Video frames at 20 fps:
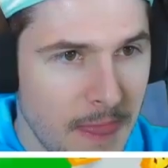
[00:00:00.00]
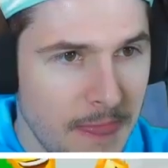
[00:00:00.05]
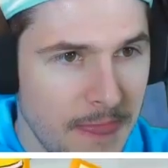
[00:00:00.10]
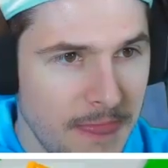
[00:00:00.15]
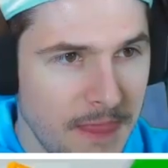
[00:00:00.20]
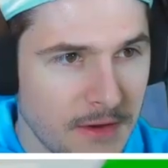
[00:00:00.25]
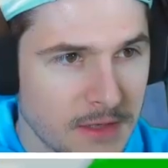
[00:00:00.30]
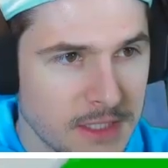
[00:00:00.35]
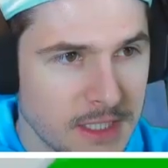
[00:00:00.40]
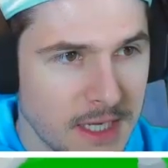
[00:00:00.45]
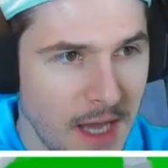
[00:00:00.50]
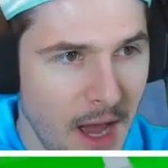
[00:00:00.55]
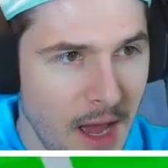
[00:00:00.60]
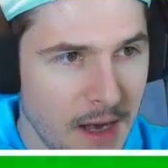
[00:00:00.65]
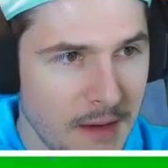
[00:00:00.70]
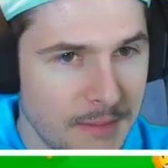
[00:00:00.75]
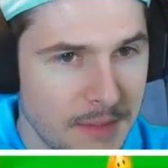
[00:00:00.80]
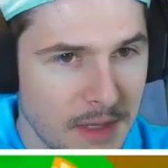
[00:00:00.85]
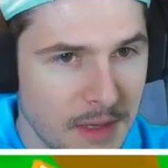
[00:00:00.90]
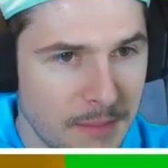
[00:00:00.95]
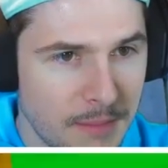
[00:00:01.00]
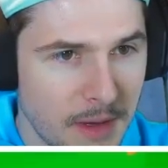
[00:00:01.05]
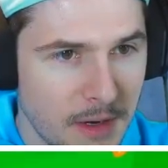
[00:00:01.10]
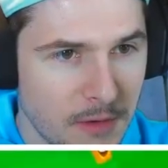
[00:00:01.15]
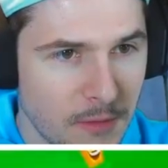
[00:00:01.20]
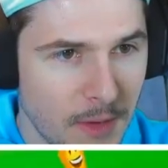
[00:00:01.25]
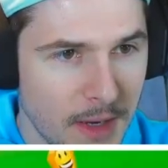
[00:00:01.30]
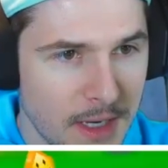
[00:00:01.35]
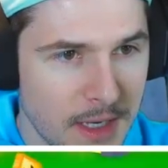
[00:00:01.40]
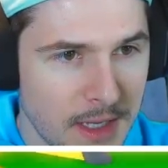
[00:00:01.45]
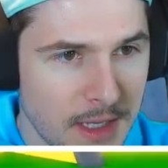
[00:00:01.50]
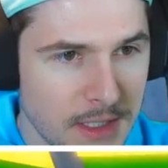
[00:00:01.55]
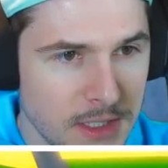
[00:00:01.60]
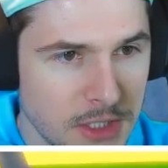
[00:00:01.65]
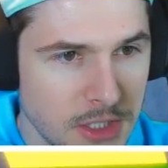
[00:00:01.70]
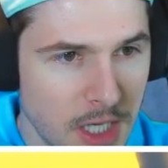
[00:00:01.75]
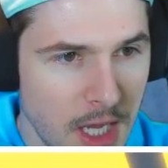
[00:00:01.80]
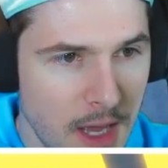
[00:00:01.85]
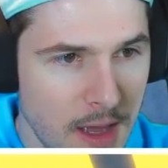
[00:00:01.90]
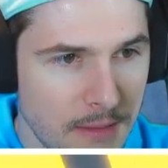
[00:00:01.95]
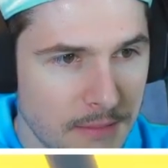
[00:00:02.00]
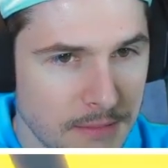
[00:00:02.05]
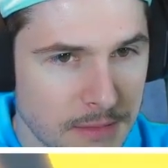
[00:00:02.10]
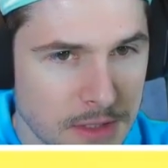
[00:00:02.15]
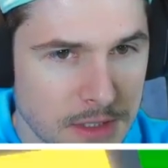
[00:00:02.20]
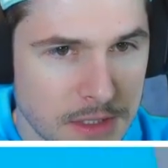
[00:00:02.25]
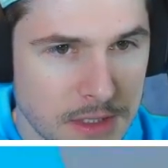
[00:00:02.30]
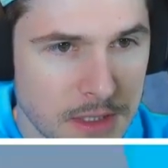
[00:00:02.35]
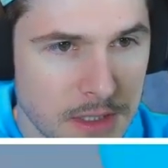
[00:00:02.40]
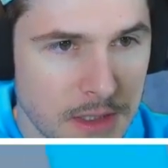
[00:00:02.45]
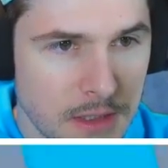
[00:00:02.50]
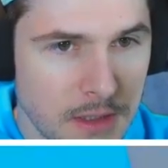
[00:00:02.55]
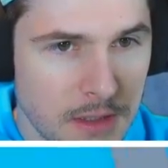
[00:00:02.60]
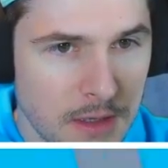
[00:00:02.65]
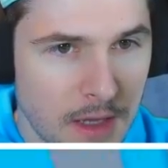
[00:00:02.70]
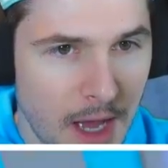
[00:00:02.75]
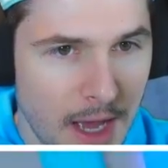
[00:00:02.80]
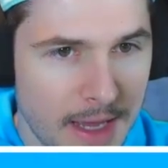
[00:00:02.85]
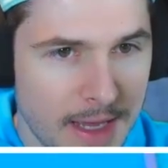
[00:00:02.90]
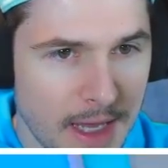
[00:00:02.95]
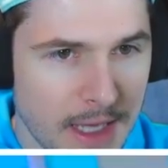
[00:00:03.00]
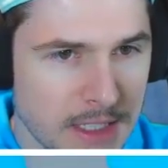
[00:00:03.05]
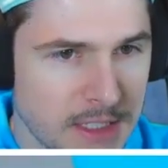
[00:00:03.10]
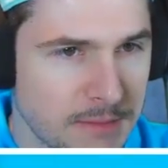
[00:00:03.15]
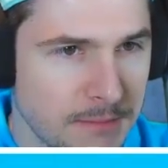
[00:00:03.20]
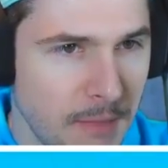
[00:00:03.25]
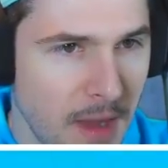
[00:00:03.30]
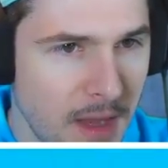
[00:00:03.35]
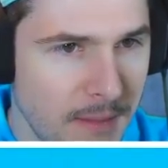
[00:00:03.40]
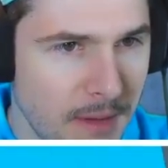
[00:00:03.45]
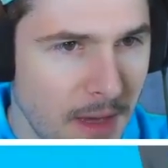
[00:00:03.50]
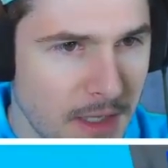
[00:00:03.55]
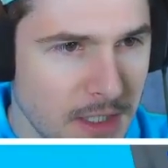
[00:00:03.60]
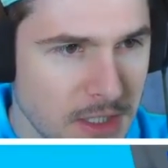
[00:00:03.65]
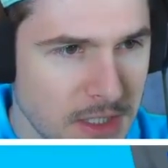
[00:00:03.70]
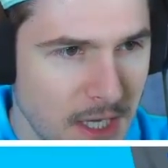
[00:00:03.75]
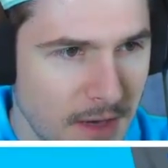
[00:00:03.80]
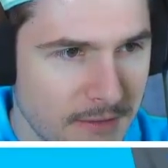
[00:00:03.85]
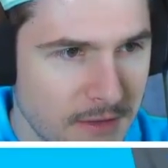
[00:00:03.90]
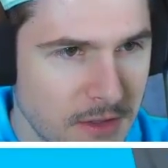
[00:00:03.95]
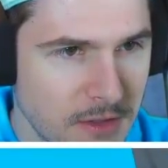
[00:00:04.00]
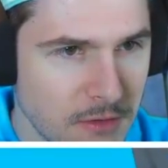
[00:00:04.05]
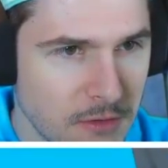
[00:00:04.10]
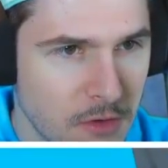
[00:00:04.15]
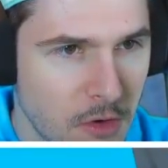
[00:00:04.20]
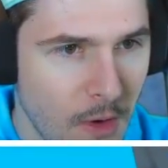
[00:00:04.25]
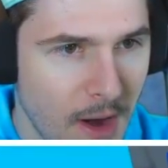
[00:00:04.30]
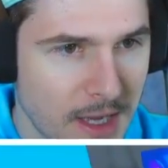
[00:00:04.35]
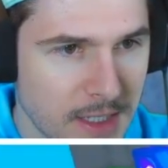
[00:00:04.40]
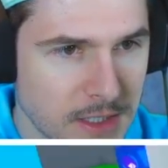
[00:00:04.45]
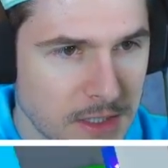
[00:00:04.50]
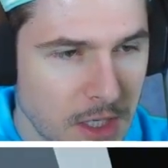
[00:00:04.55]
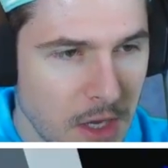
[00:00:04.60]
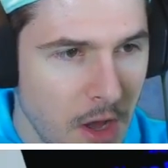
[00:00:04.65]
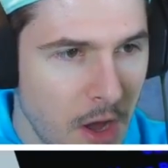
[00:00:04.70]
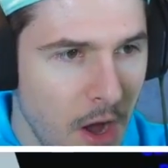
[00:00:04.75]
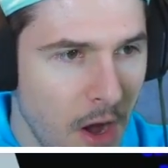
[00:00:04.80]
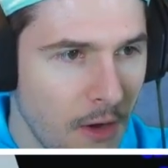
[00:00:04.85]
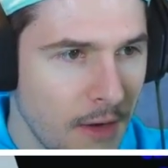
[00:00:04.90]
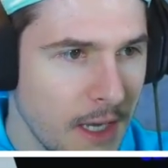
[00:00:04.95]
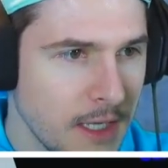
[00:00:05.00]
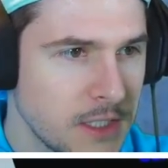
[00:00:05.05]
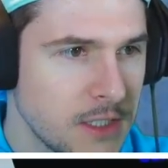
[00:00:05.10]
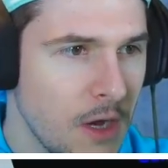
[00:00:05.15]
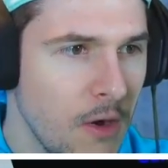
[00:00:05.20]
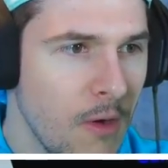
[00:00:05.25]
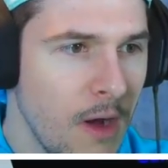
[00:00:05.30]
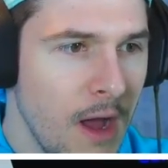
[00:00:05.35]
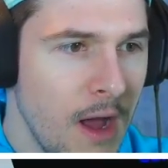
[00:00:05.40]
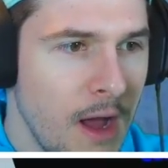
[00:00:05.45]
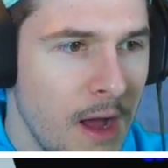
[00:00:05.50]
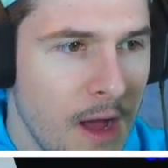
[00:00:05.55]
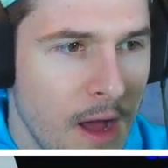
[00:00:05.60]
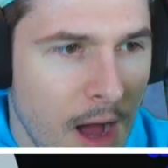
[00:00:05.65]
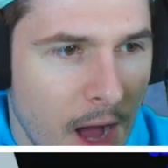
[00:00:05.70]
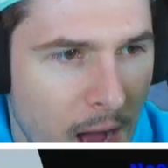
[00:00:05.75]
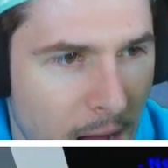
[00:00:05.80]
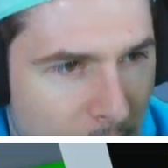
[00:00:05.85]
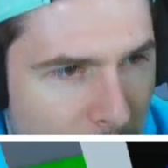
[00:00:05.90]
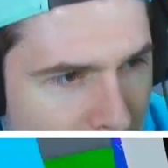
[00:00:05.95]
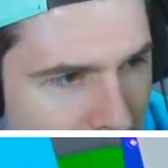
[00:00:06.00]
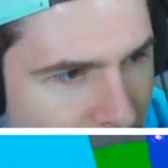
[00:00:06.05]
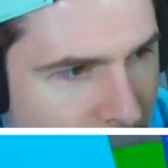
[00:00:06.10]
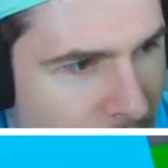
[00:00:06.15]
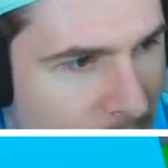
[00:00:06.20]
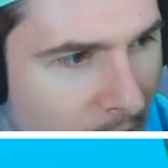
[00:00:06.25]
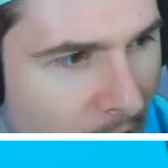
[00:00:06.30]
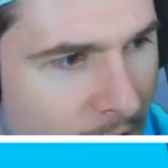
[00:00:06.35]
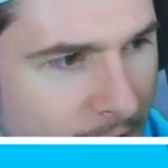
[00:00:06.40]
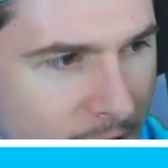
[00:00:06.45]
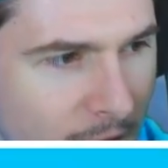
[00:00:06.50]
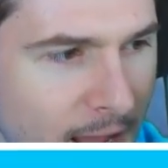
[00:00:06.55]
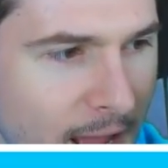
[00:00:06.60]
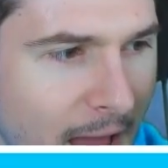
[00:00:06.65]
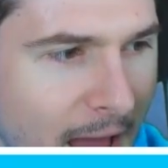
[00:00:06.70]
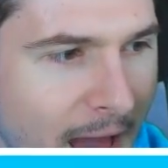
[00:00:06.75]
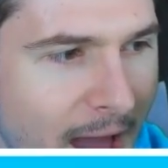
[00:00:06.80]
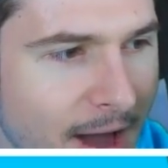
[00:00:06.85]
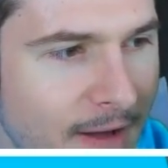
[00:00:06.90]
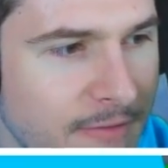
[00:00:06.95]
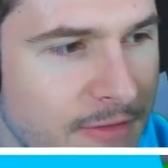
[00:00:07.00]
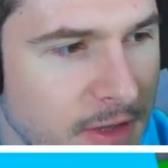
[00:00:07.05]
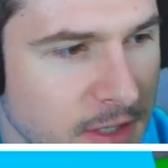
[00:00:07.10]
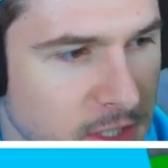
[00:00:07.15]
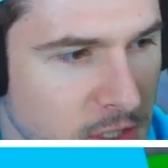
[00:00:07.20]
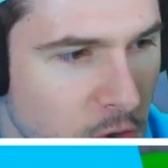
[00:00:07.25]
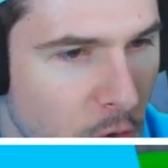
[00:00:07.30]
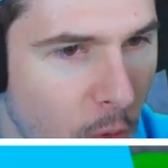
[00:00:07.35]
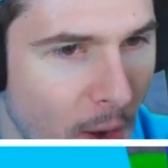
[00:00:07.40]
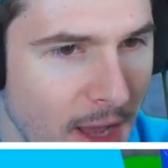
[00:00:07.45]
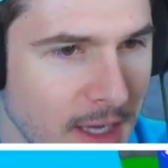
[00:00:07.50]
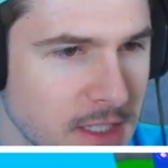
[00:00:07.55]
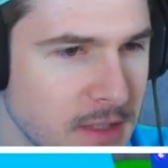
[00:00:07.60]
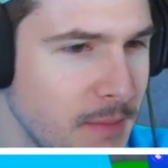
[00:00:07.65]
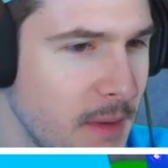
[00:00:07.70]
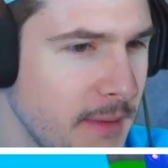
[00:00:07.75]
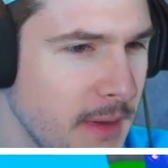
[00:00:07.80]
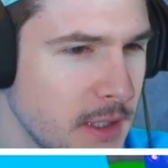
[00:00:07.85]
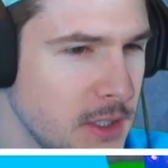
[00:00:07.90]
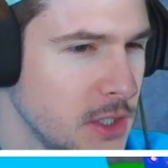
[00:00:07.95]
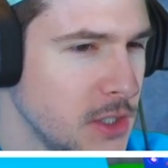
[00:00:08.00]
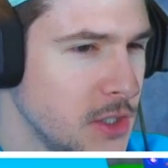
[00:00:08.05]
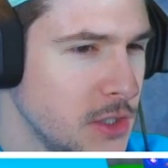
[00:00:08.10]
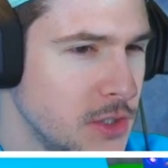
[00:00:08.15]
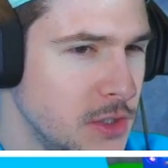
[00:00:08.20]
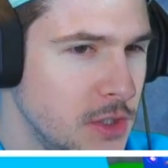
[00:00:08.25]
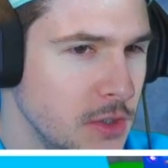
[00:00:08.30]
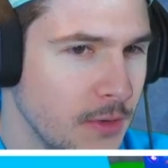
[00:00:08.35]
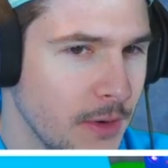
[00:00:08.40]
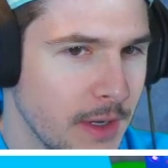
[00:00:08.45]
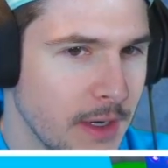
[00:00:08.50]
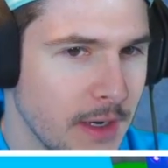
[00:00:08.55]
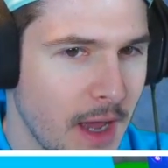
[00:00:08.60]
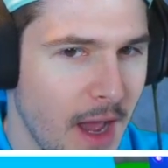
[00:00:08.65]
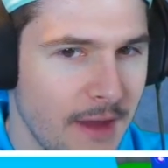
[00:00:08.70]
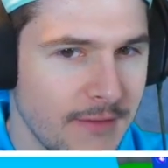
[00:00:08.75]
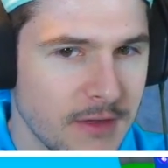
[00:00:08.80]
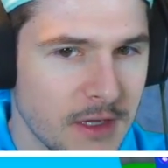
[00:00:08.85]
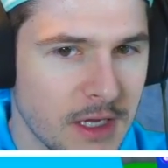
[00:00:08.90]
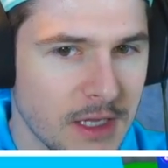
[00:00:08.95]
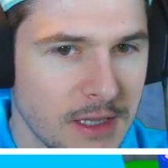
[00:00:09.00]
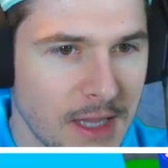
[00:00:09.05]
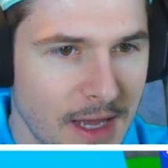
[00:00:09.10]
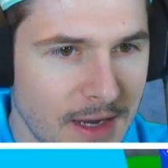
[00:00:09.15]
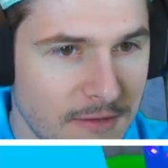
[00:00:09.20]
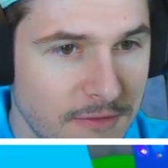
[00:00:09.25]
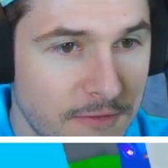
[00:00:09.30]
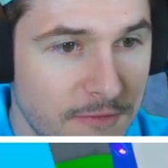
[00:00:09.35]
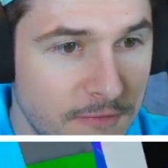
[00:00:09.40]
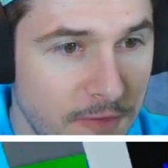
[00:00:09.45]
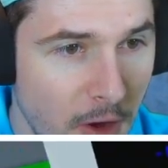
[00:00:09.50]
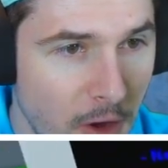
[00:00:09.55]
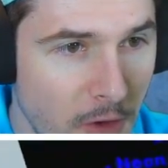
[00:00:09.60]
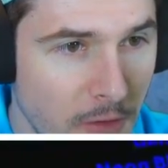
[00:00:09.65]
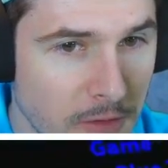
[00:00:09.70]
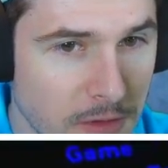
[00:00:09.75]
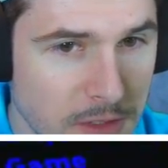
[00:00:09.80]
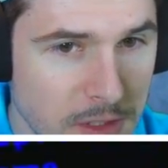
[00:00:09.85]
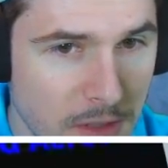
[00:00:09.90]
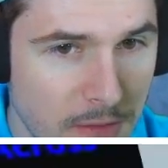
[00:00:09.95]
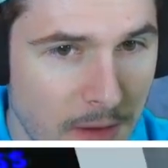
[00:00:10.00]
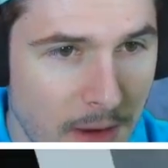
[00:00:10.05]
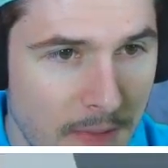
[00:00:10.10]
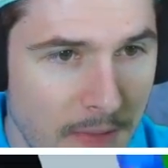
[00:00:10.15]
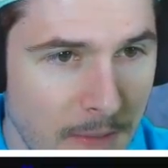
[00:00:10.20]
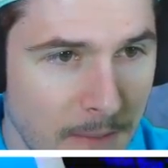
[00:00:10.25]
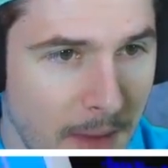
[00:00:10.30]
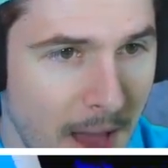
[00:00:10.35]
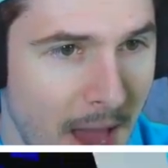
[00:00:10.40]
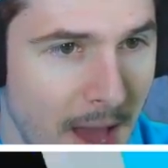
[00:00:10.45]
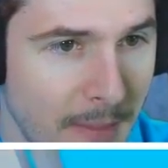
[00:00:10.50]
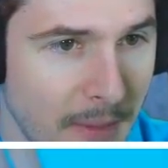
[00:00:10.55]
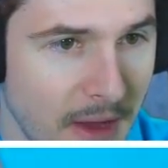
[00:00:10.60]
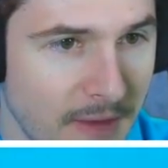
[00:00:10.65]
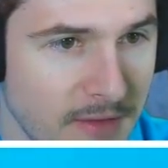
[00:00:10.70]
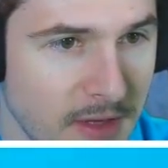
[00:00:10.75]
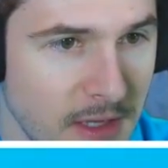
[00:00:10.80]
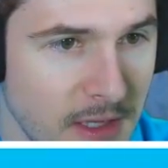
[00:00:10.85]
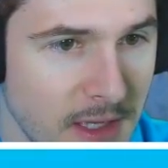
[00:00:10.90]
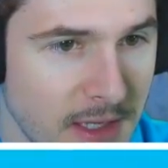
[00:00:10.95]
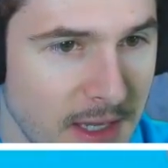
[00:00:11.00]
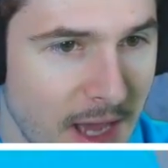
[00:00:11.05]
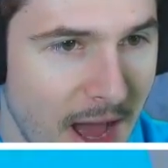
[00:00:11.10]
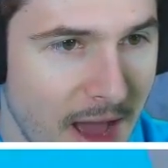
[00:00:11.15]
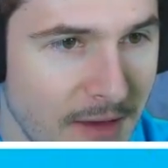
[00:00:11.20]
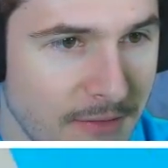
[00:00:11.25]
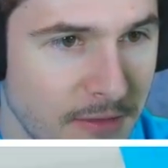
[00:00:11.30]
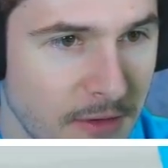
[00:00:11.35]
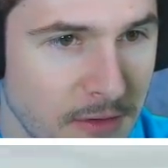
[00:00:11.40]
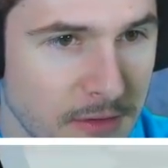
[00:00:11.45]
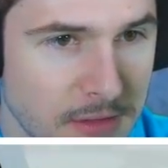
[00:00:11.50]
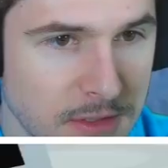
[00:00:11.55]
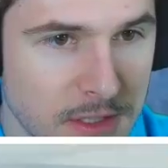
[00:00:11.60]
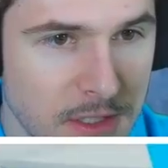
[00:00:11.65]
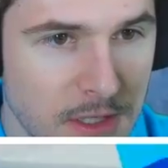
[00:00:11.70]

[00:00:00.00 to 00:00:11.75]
There's gotta be a better way to get gems. I guess maybe I just have to do quests. Okay, so um, now that I have this quest, maybe I should just do it. I have to collect phones around the map. I have to collect iPhones.